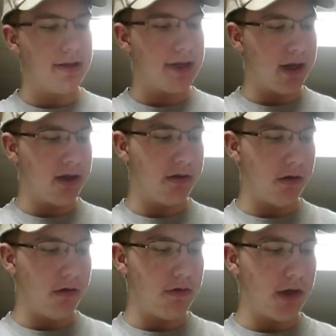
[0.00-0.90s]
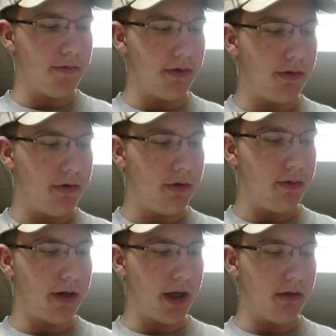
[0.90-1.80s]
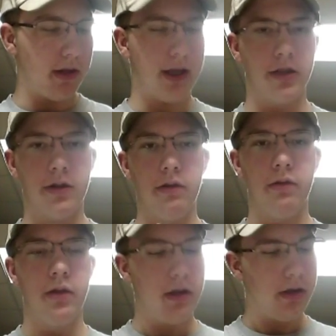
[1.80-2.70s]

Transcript: It's got a screwdriver to where, like a screw,